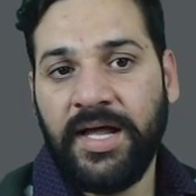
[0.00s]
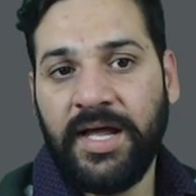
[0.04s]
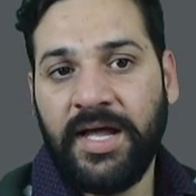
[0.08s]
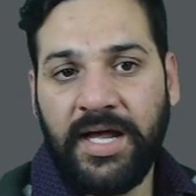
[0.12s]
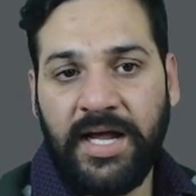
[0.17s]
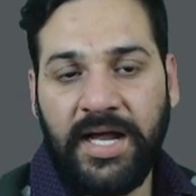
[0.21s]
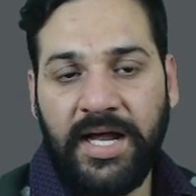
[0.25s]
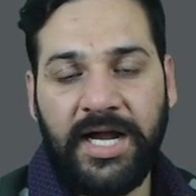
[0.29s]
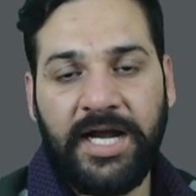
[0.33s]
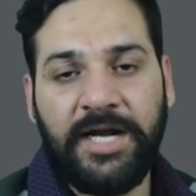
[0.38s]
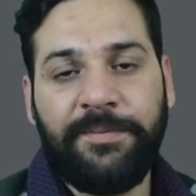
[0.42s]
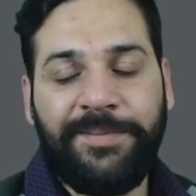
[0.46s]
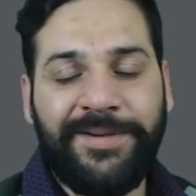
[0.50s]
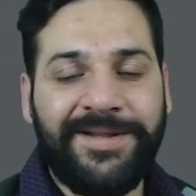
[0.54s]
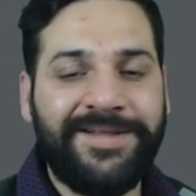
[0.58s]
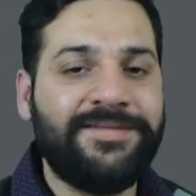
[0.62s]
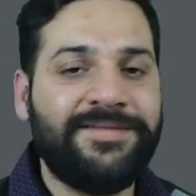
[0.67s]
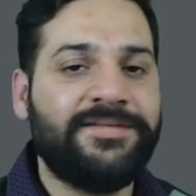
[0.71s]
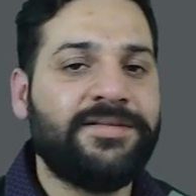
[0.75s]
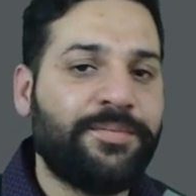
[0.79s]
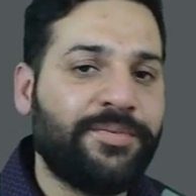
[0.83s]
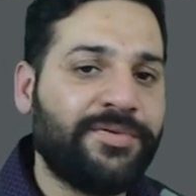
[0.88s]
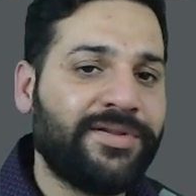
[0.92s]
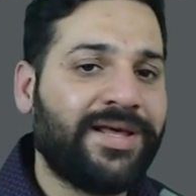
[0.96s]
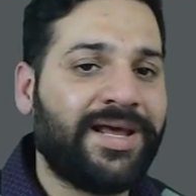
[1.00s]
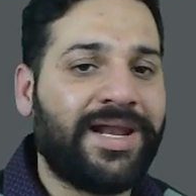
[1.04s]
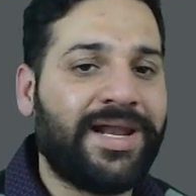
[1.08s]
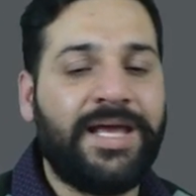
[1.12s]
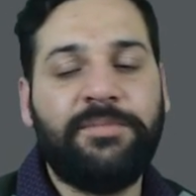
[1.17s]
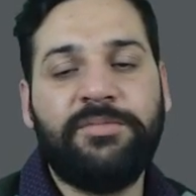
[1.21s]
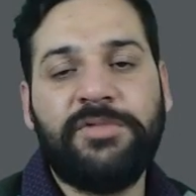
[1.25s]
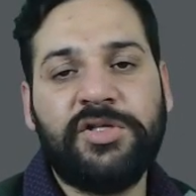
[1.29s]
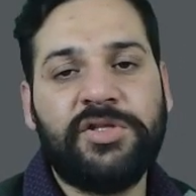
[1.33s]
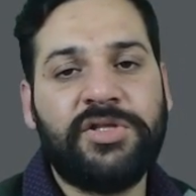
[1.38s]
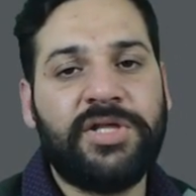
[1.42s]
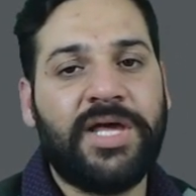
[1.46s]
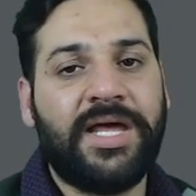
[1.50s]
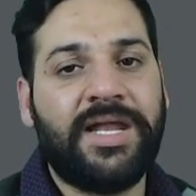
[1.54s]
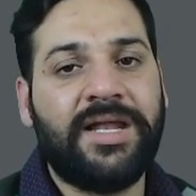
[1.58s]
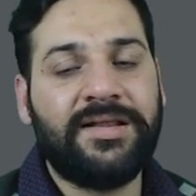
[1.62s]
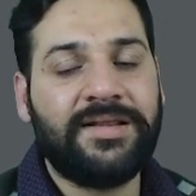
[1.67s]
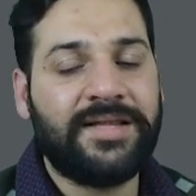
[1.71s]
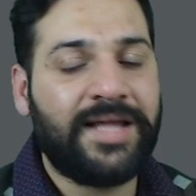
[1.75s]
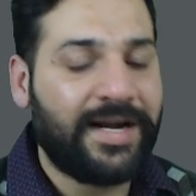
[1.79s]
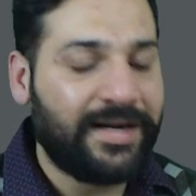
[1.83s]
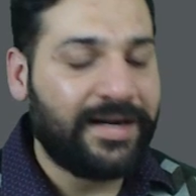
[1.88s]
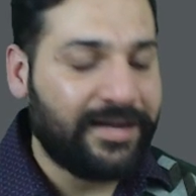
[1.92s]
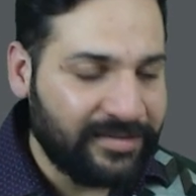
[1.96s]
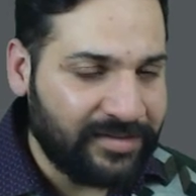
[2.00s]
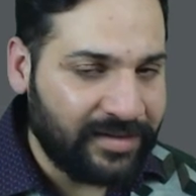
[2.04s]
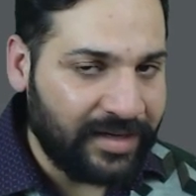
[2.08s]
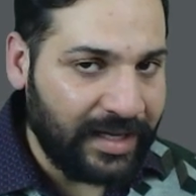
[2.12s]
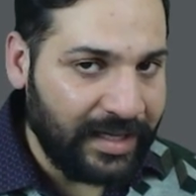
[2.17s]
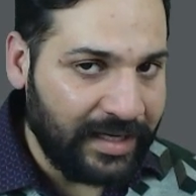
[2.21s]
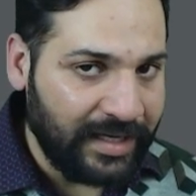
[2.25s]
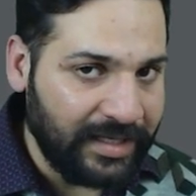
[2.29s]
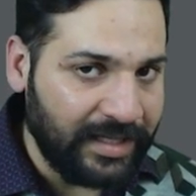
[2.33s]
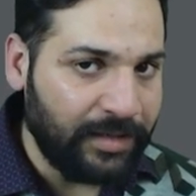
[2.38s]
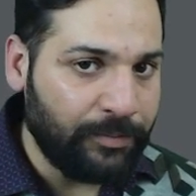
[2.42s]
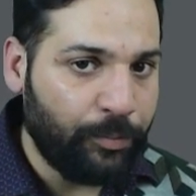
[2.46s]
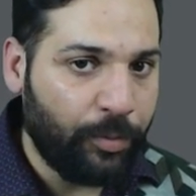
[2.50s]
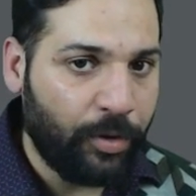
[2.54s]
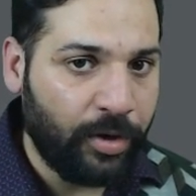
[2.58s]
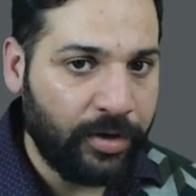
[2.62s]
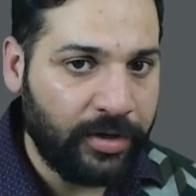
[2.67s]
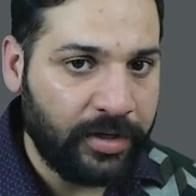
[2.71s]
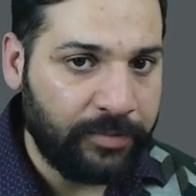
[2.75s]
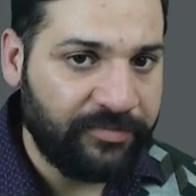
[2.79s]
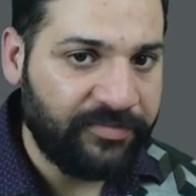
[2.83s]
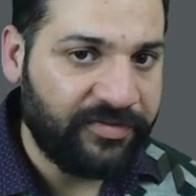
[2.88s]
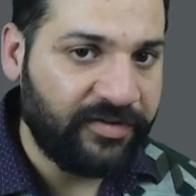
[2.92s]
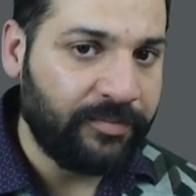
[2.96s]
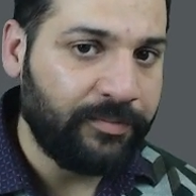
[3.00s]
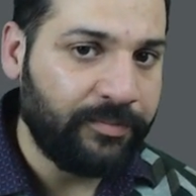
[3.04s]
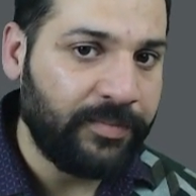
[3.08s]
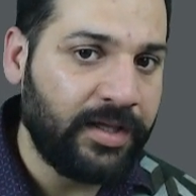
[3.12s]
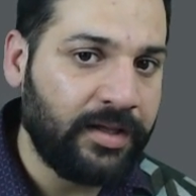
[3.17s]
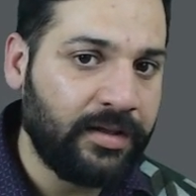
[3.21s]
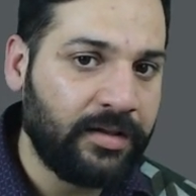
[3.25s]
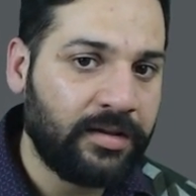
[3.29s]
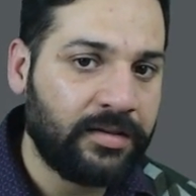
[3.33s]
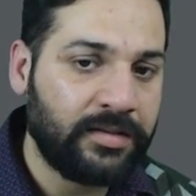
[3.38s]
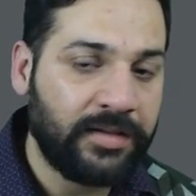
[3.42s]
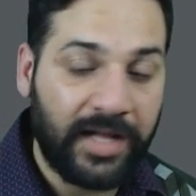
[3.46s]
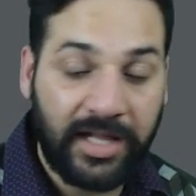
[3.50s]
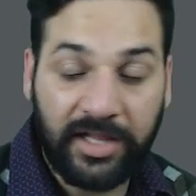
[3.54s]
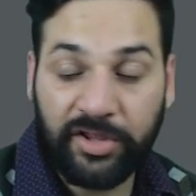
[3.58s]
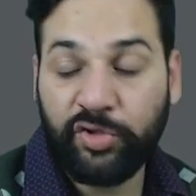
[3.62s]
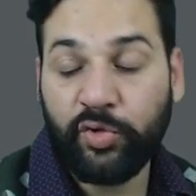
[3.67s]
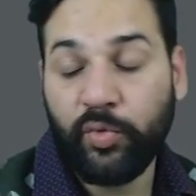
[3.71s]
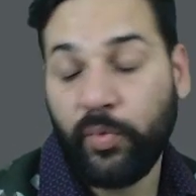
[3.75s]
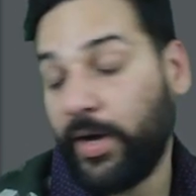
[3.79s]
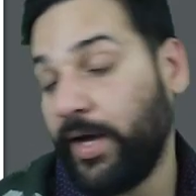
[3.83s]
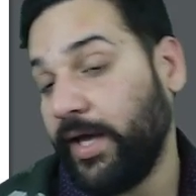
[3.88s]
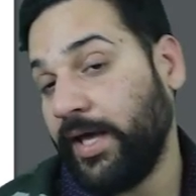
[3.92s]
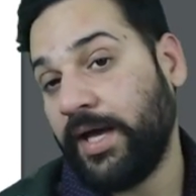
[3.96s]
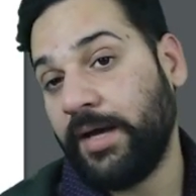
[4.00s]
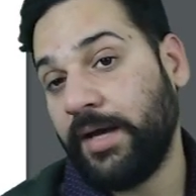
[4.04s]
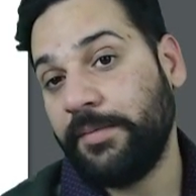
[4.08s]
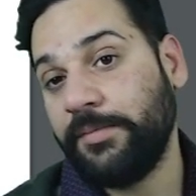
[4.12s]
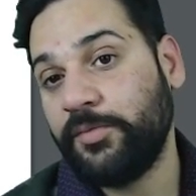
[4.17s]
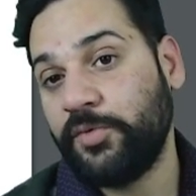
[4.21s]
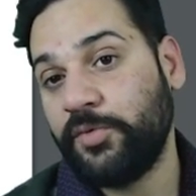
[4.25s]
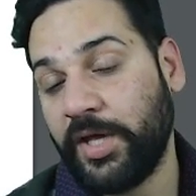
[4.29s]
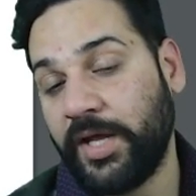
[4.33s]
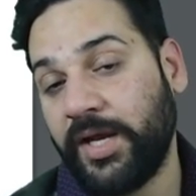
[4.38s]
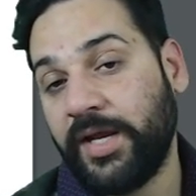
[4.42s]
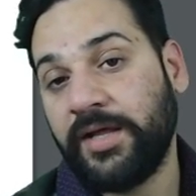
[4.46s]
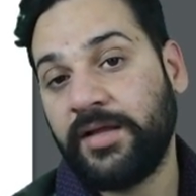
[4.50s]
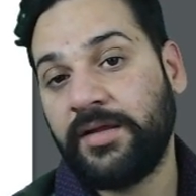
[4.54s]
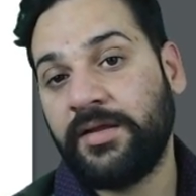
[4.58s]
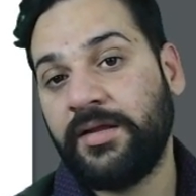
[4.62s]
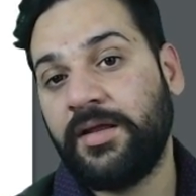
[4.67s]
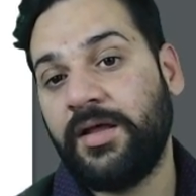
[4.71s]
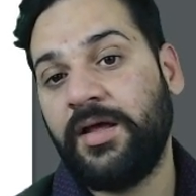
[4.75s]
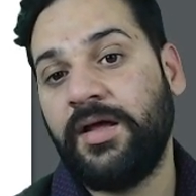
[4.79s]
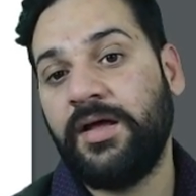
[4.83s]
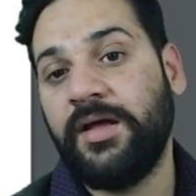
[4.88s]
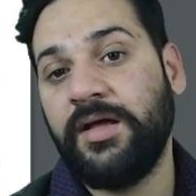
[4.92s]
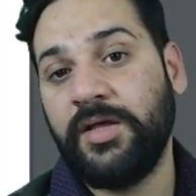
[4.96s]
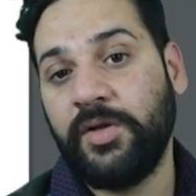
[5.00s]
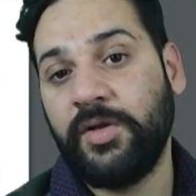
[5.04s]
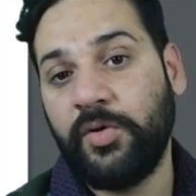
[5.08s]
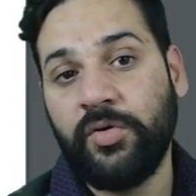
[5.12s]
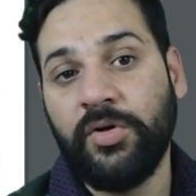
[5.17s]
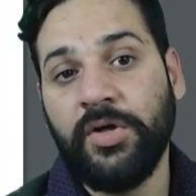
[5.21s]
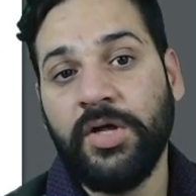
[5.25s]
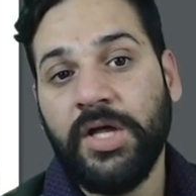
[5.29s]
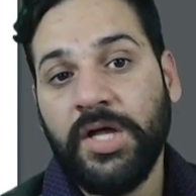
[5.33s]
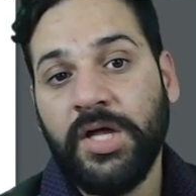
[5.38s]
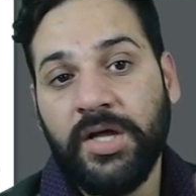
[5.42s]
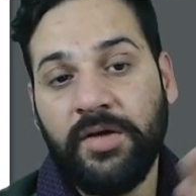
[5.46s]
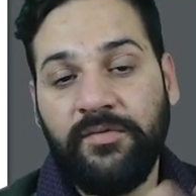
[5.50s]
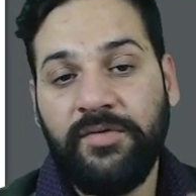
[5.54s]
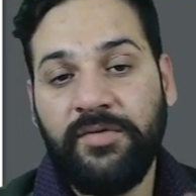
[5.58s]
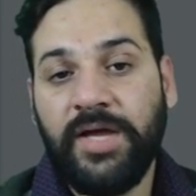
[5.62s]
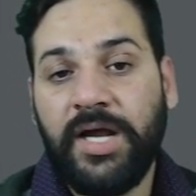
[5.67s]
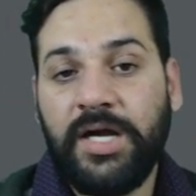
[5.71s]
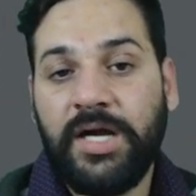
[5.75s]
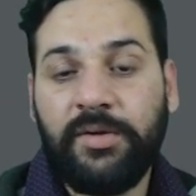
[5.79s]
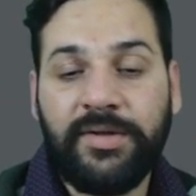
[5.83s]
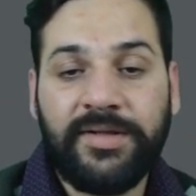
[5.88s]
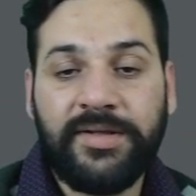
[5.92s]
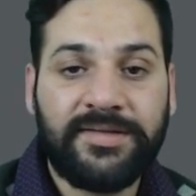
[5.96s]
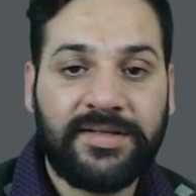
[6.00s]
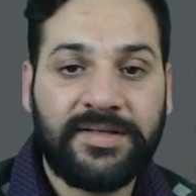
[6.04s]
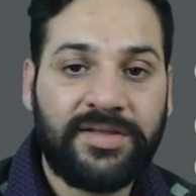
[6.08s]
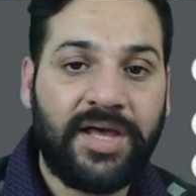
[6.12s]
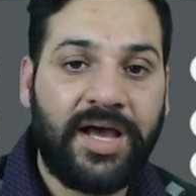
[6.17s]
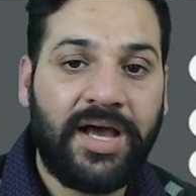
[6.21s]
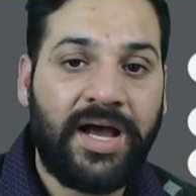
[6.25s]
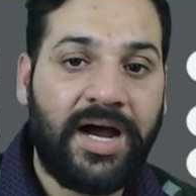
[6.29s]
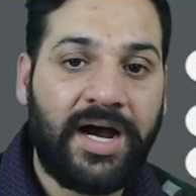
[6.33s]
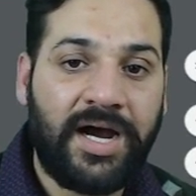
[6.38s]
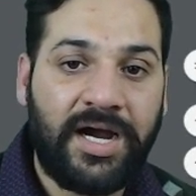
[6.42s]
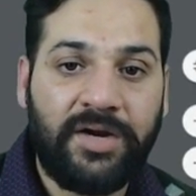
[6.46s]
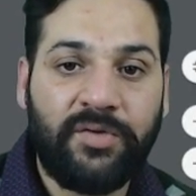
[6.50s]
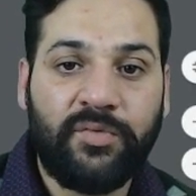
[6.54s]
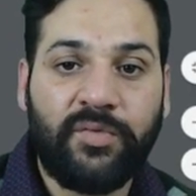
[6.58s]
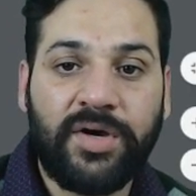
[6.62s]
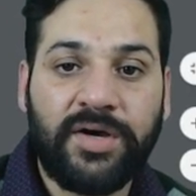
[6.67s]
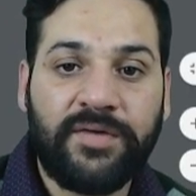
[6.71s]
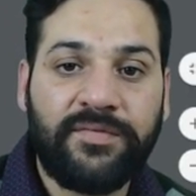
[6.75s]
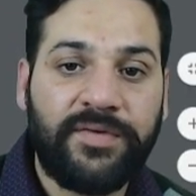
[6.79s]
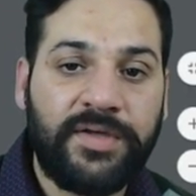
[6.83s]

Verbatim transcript: and please subscribe the channel. That is really important for me. That's why I am sharing. We are doing such a hard work for